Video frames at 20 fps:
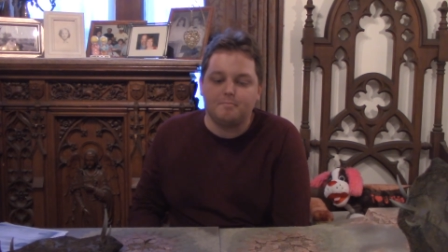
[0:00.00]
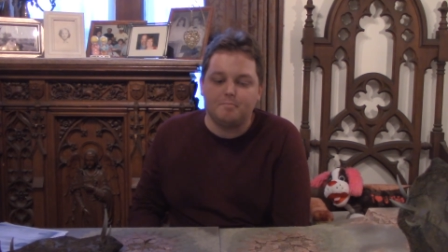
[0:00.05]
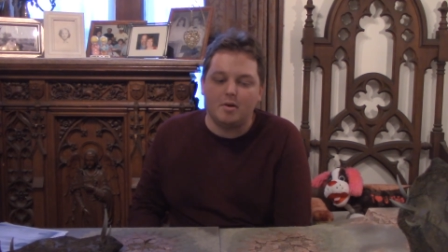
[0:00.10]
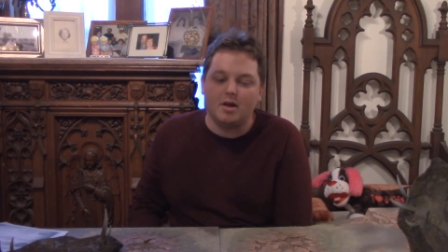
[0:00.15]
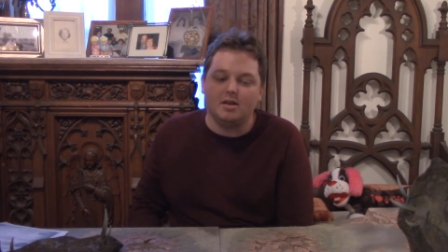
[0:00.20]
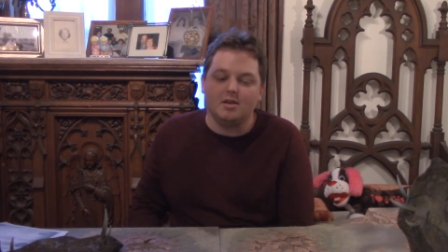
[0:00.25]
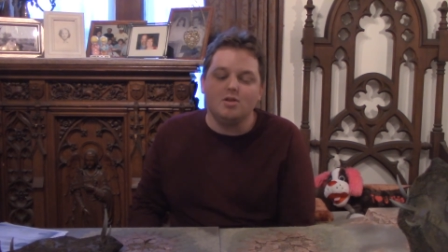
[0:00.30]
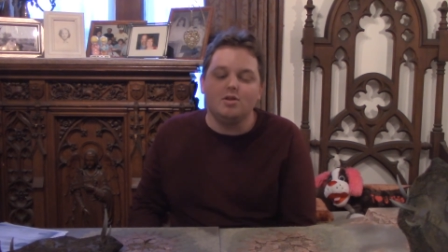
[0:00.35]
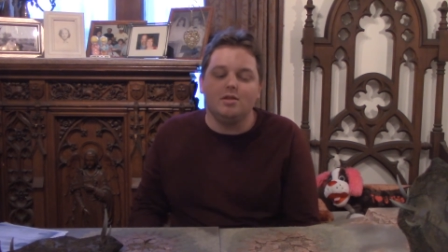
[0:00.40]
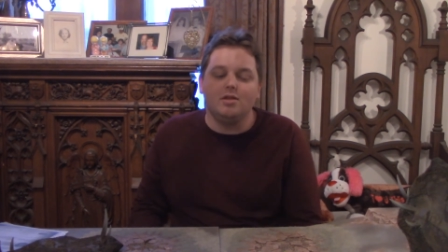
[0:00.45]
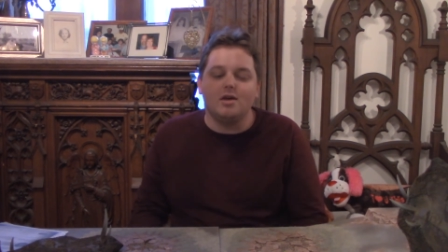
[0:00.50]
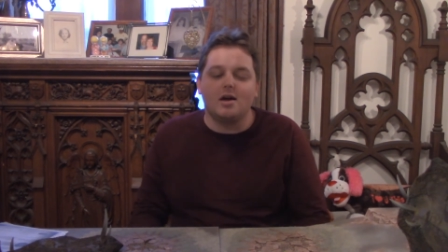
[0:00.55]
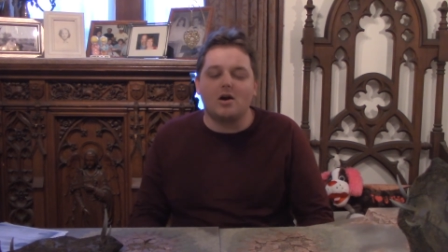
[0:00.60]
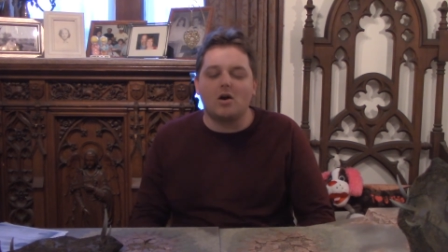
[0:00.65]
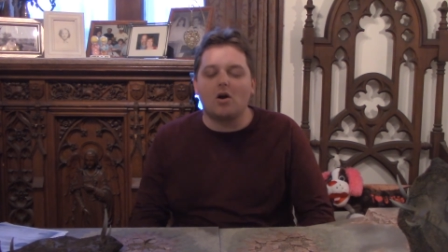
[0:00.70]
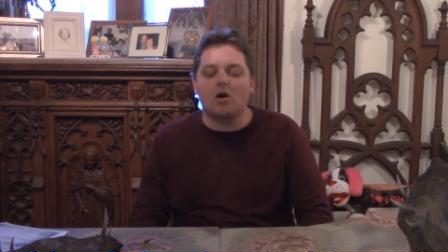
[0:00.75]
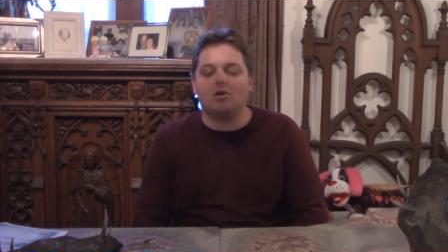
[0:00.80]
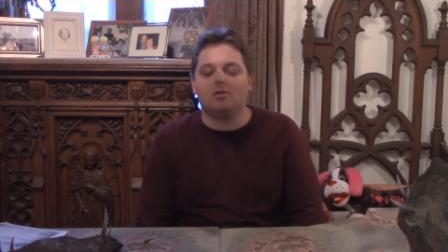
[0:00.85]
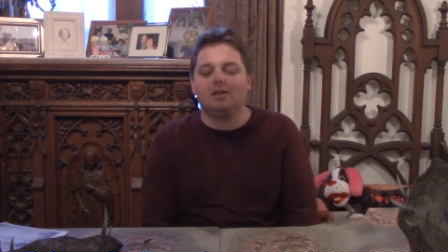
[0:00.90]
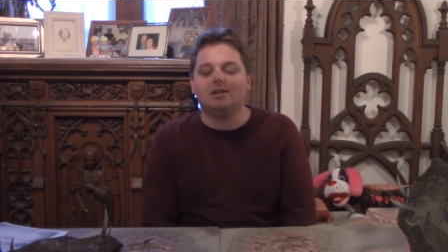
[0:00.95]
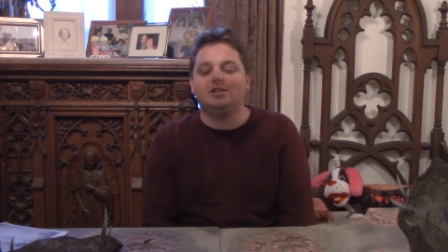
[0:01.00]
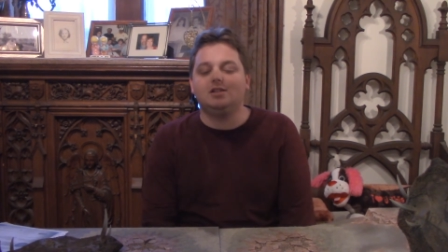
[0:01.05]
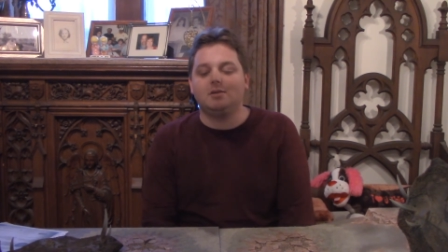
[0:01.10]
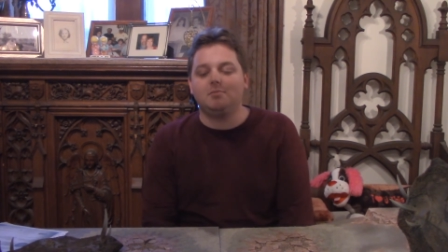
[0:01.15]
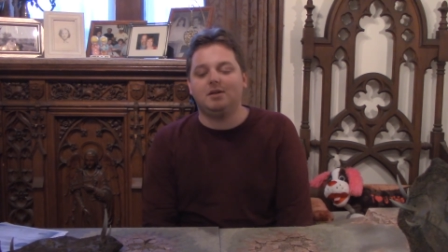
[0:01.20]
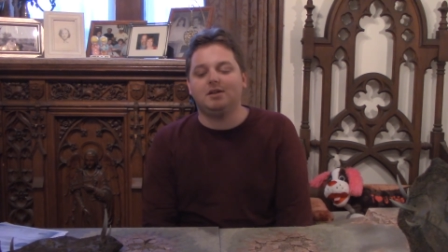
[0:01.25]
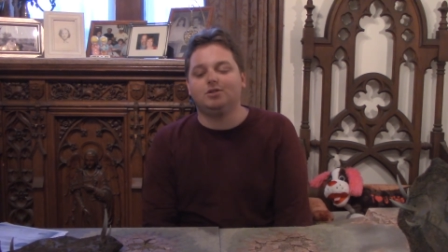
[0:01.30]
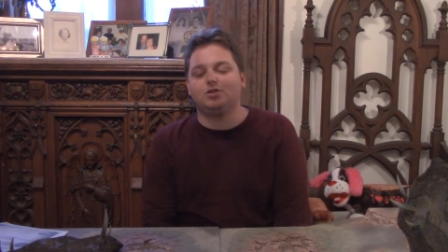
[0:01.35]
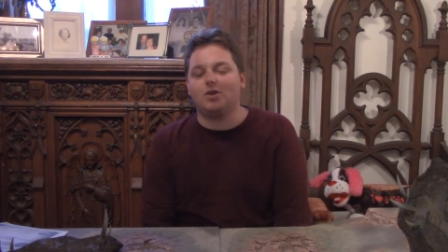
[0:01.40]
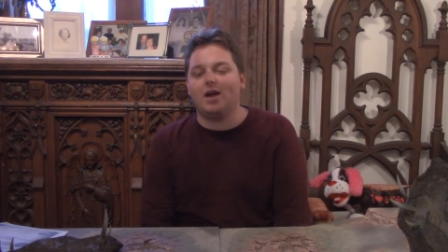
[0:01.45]
But there are
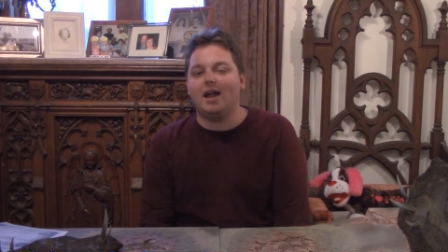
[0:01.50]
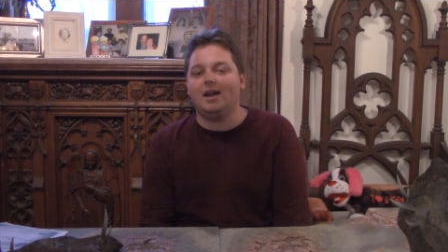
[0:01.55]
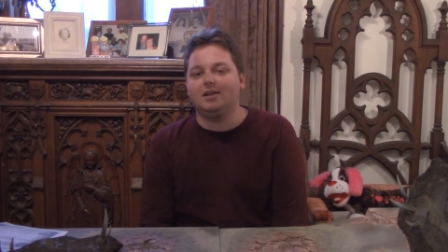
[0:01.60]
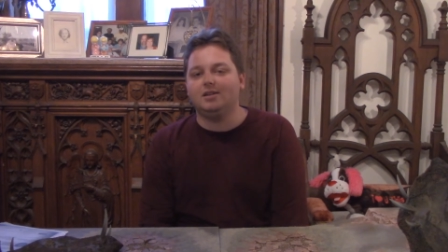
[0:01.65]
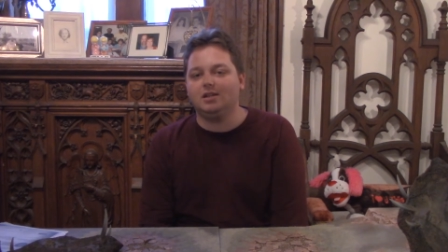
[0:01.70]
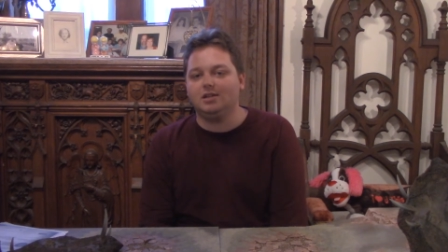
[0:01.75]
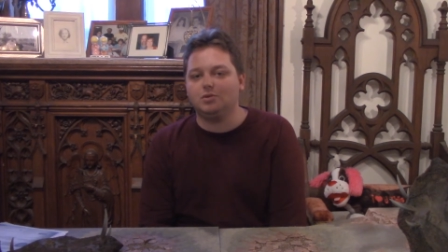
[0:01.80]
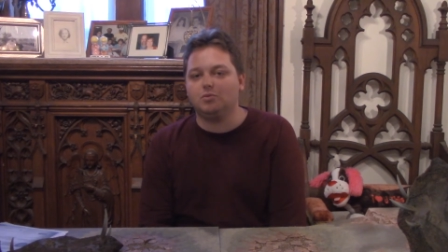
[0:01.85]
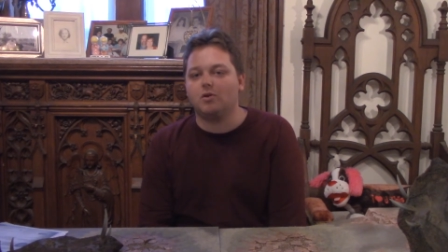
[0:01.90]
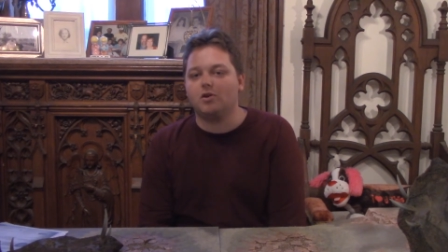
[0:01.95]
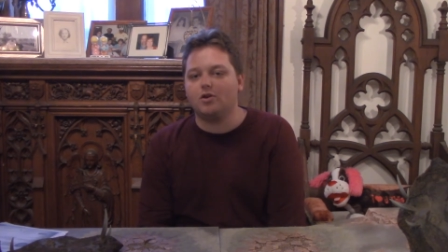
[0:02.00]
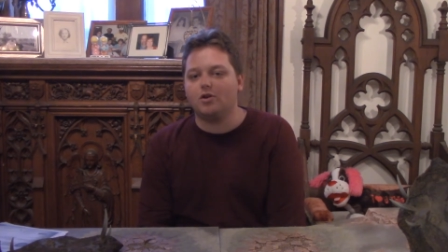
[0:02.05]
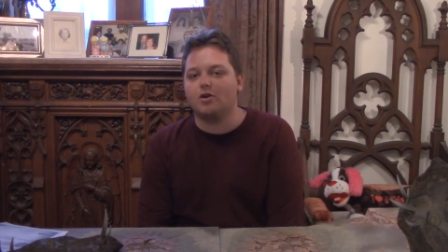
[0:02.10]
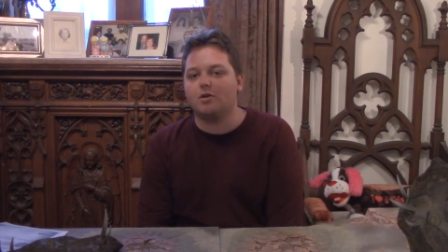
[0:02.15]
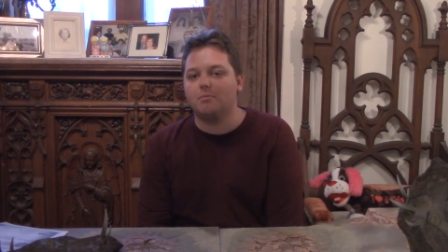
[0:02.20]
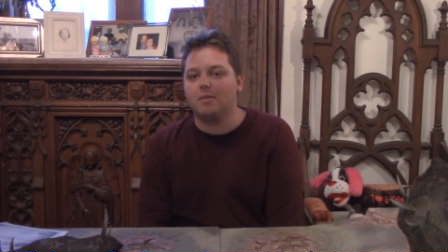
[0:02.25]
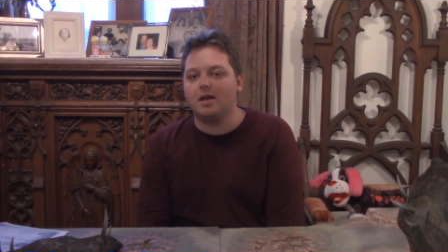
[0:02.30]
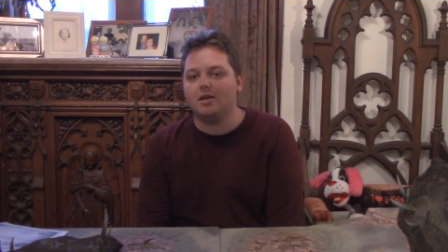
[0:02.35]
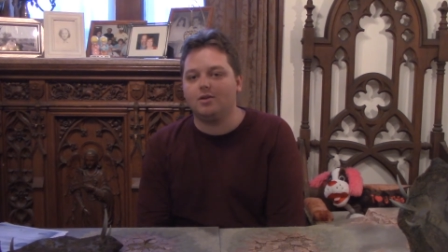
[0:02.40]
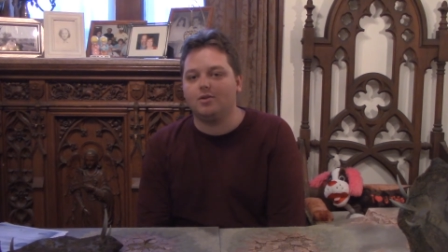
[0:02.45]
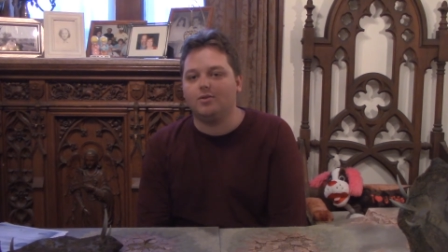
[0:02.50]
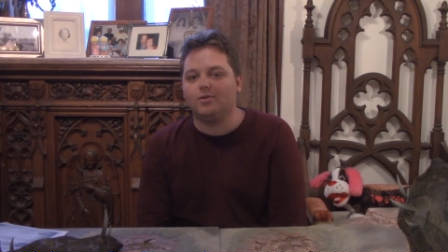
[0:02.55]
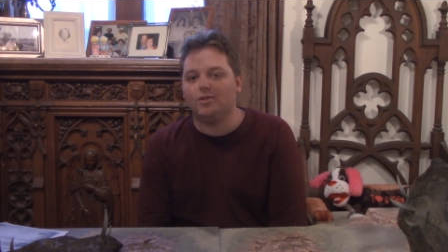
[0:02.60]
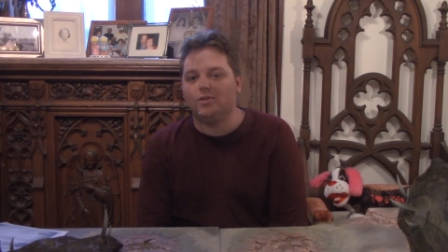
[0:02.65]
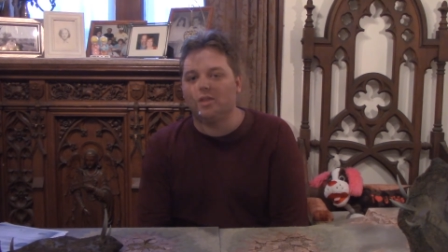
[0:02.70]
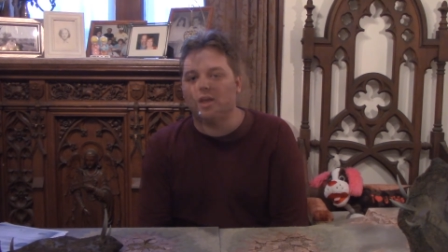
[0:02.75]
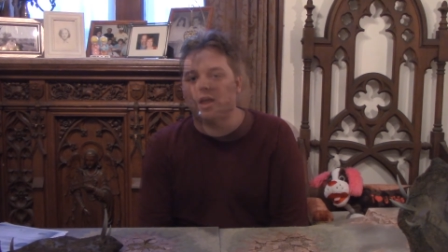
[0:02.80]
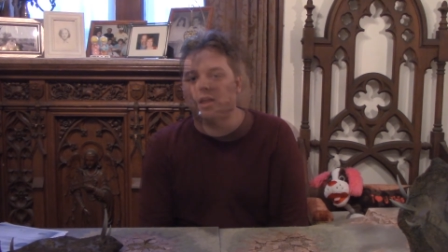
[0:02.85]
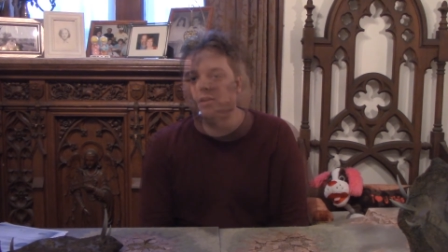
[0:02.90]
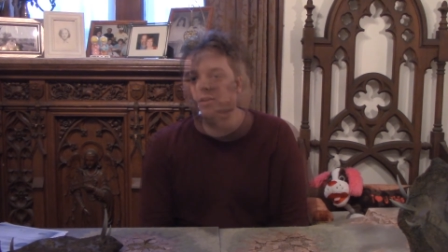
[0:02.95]
legitimate strategies where you could make use
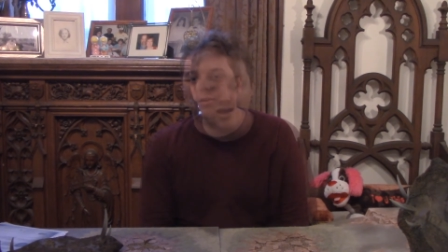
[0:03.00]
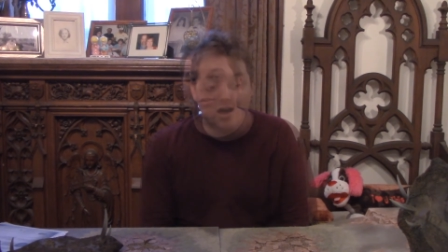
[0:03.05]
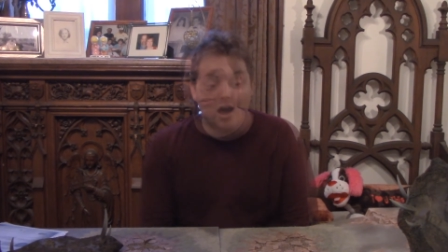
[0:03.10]
of that.